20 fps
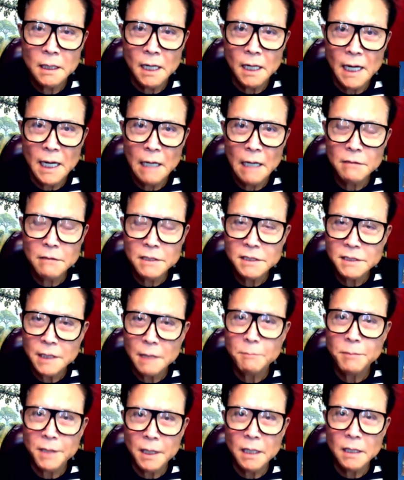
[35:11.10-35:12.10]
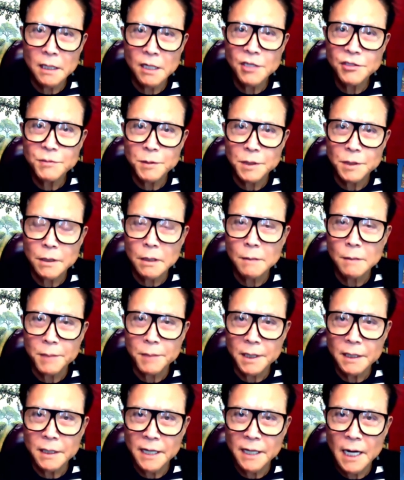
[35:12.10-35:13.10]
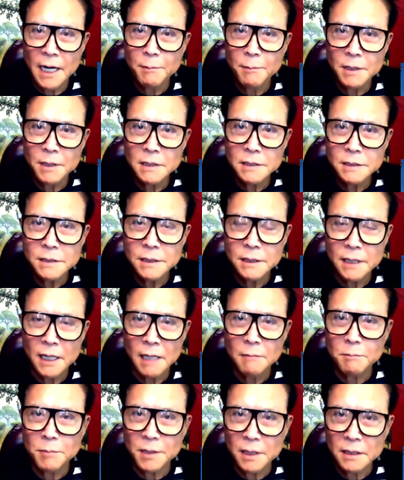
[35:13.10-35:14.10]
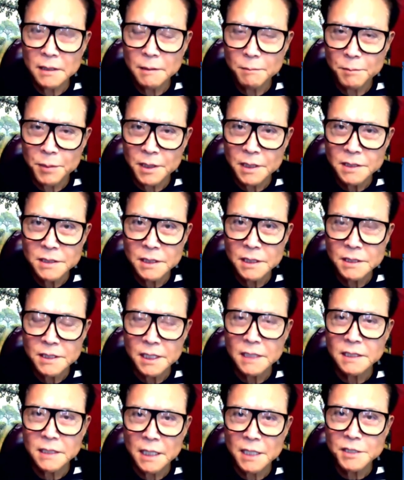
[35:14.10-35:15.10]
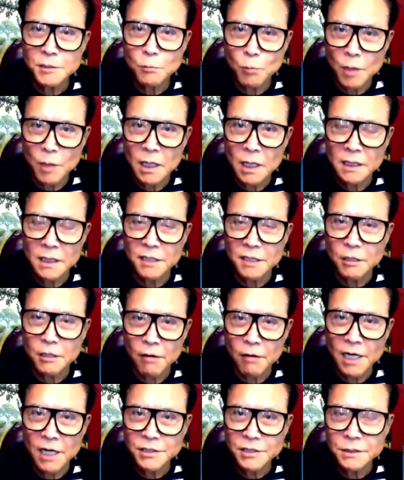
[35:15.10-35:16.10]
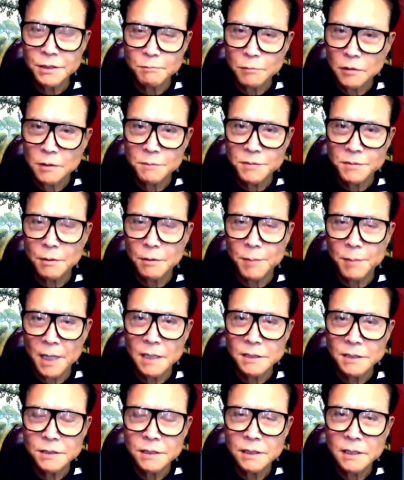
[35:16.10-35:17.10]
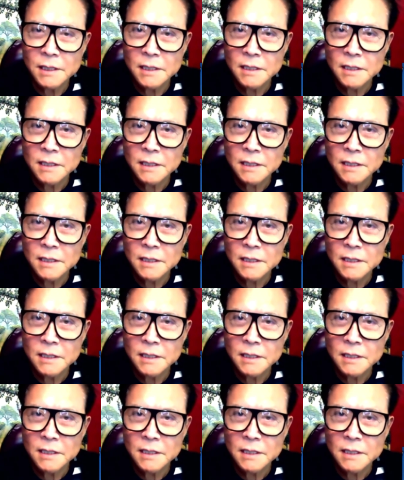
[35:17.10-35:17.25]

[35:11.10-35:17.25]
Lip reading: I would say be an entrepreneur, be a capitalist, and build a business that does well in crashes, booms, or busts.